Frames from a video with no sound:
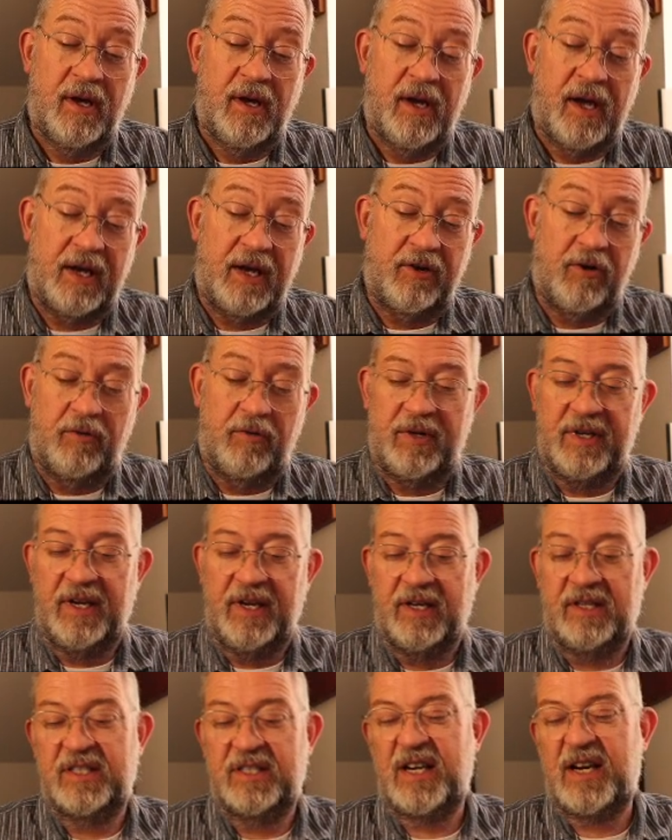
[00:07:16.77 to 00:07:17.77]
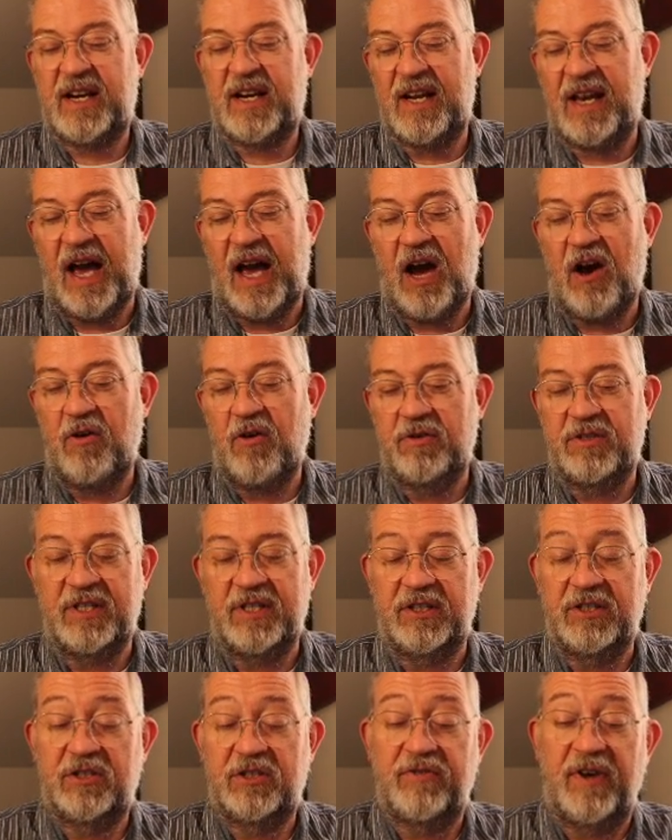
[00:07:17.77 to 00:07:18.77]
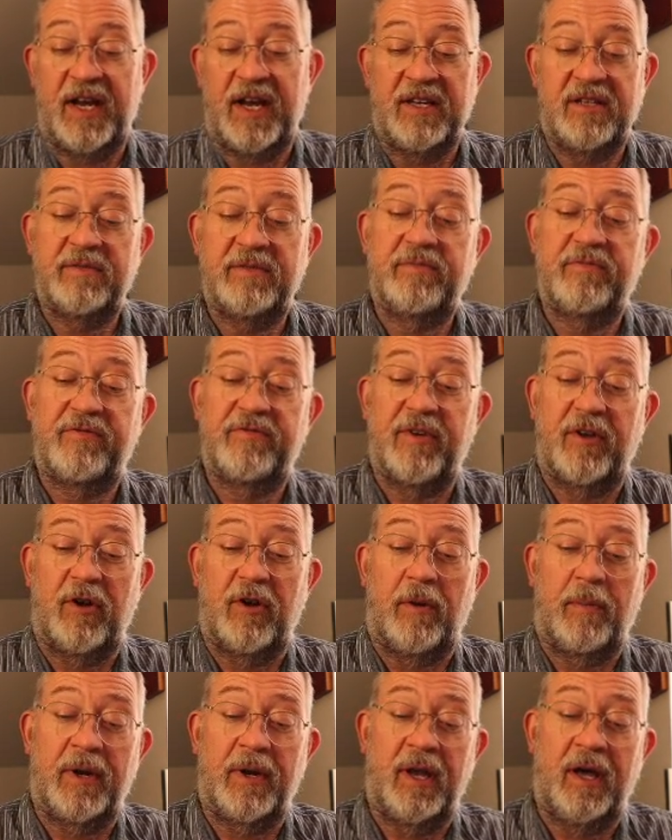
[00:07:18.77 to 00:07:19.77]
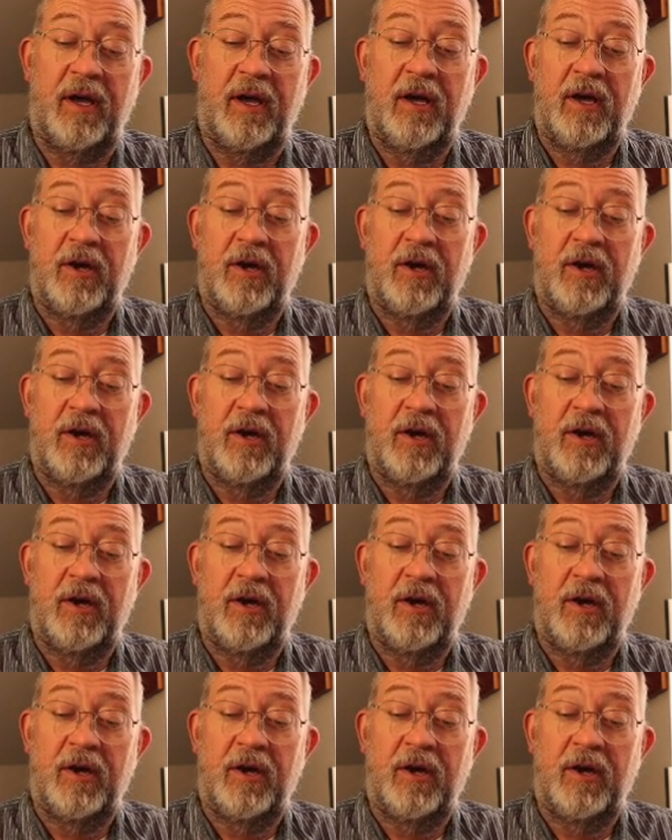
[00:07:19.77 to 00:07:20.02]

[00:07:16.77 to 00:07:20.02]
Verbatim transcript: And only in clouds and strange phenomena,